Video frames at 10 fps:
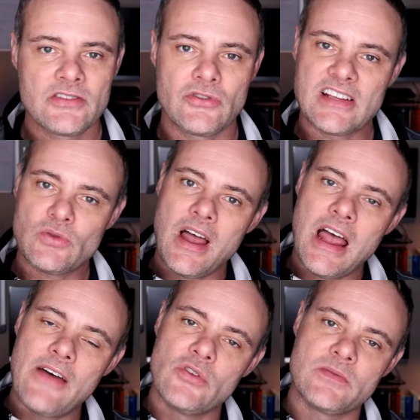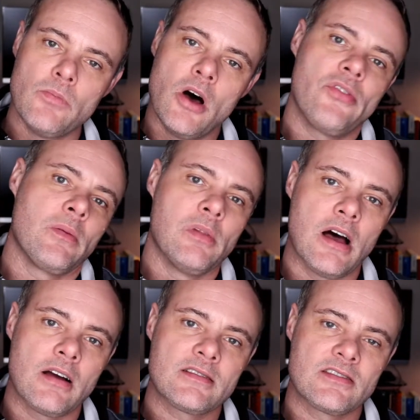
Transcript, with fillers: So that's why I have those monthly blocks.